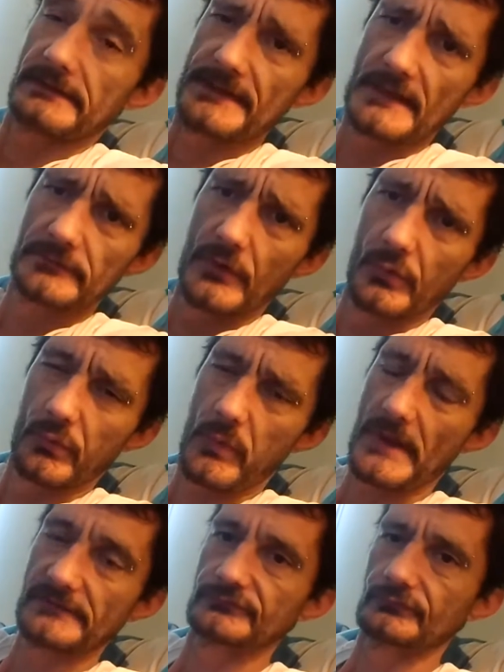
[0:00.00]
yellow and
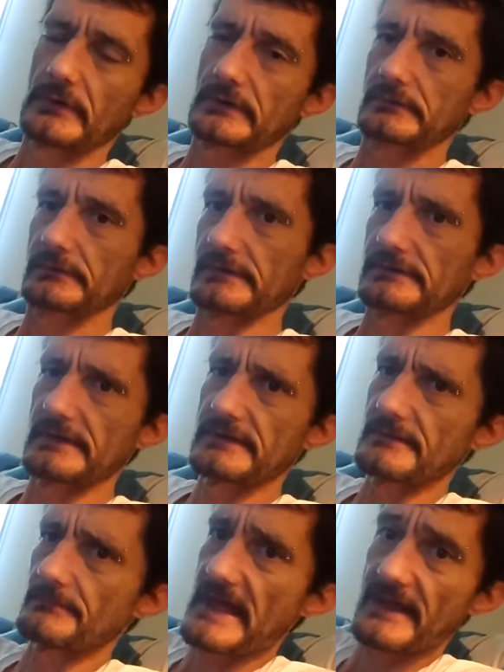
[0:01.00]
white truck, and
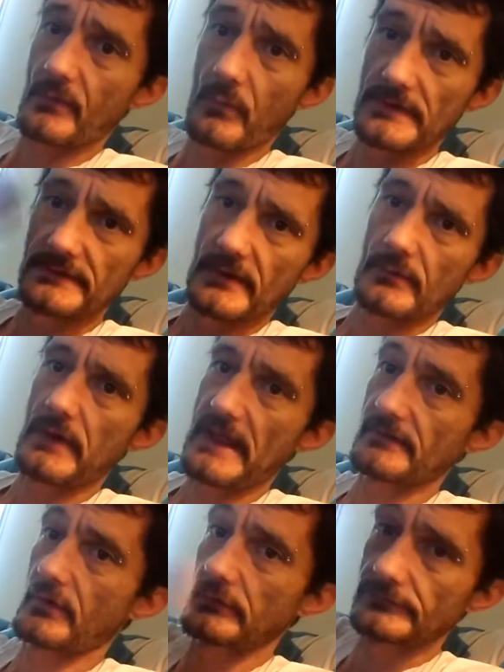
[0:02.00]
in the back window
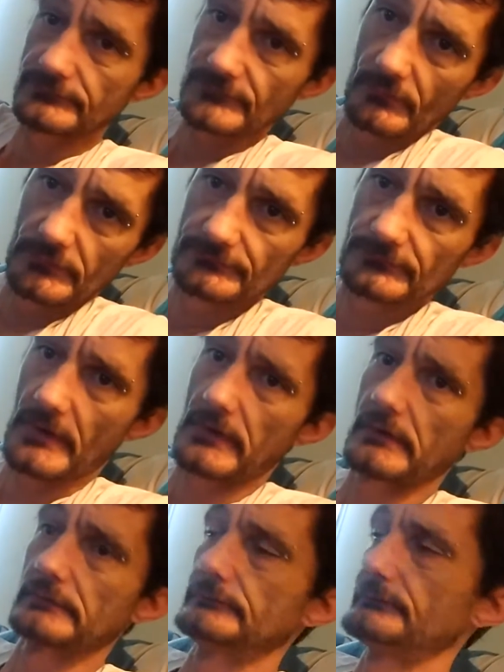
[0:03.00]
had all the Joker's
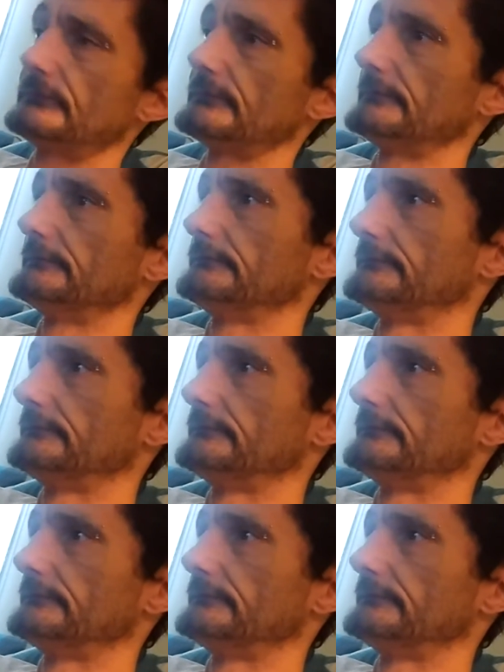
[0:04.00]
cards.